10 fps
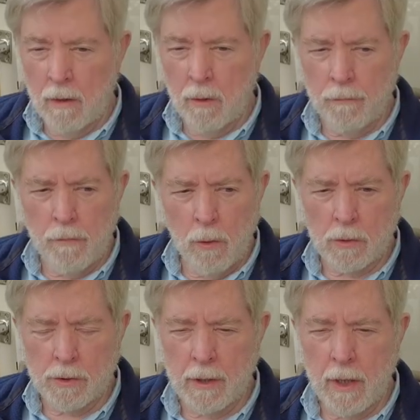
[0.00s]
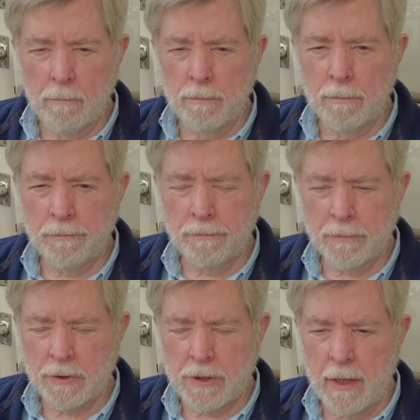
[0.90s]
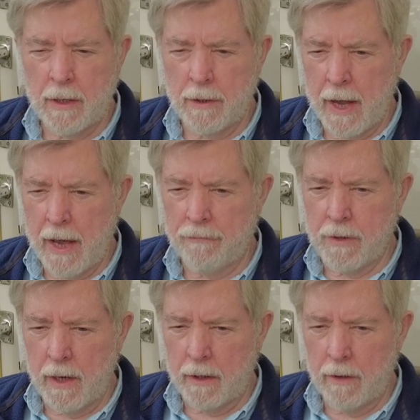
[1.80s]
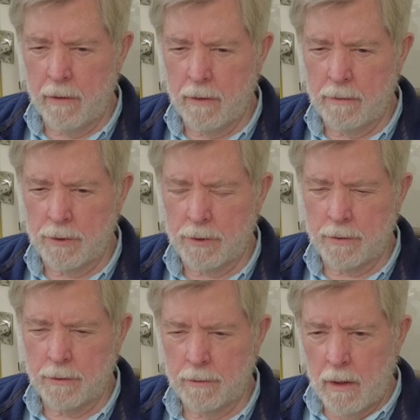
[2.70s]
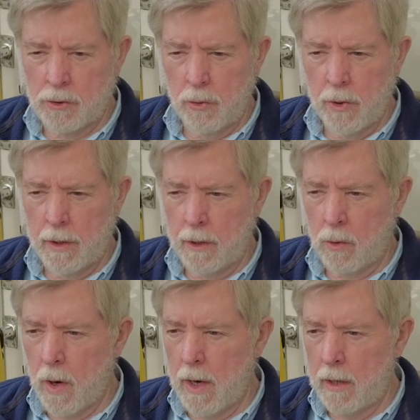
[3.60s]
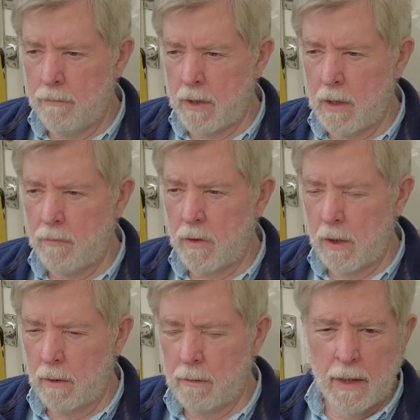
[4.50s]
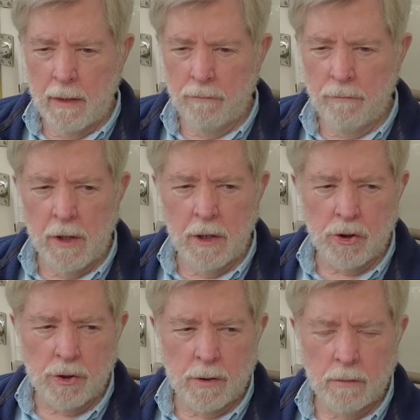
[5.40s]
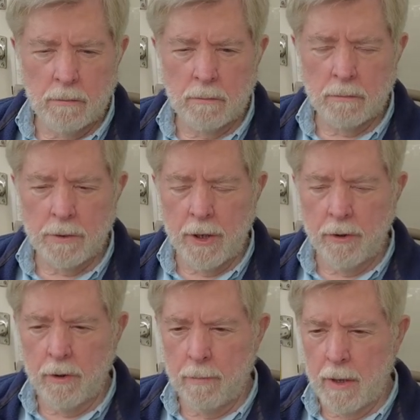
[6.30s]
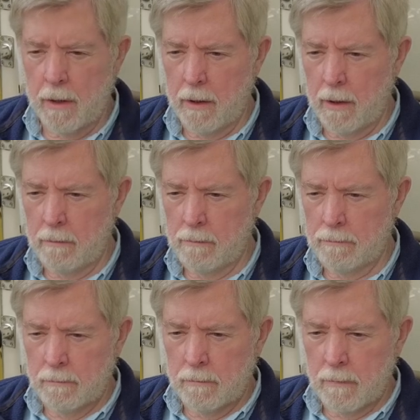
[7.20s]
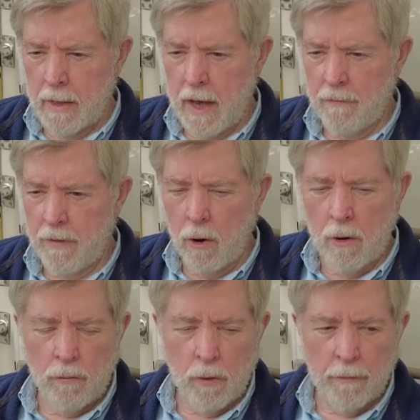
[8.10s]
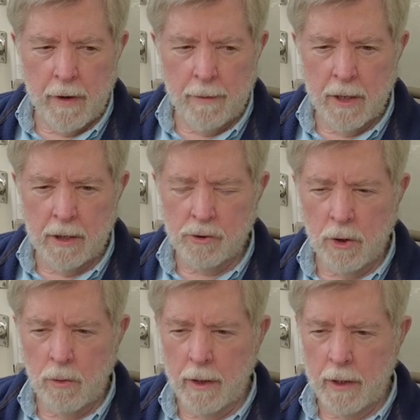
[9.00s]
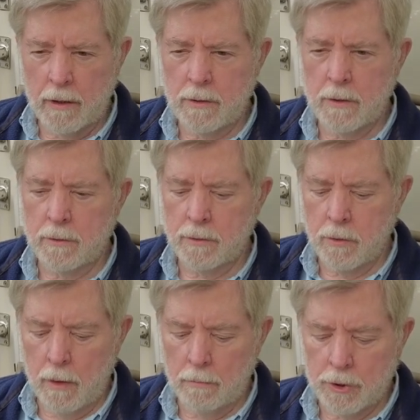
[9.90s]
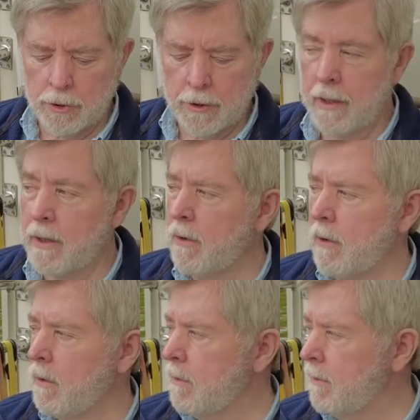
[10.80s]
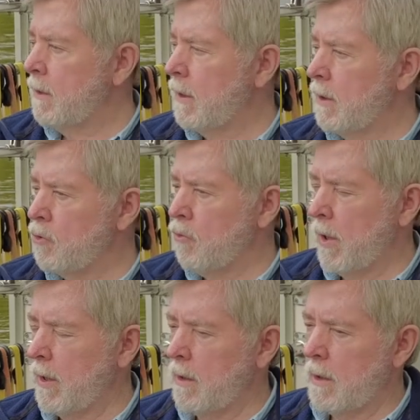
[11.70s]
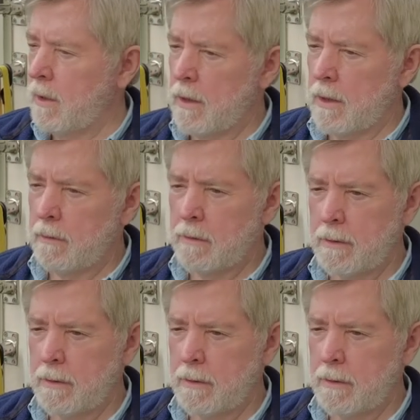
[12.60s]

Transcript: Hello, folks. I'm sitting on the aft deck here, just enjoying the quiet of the evening. I finished dinner about a half hour, 45 minutes ago, I guess, and so I'm just sitting here enjoying the uh,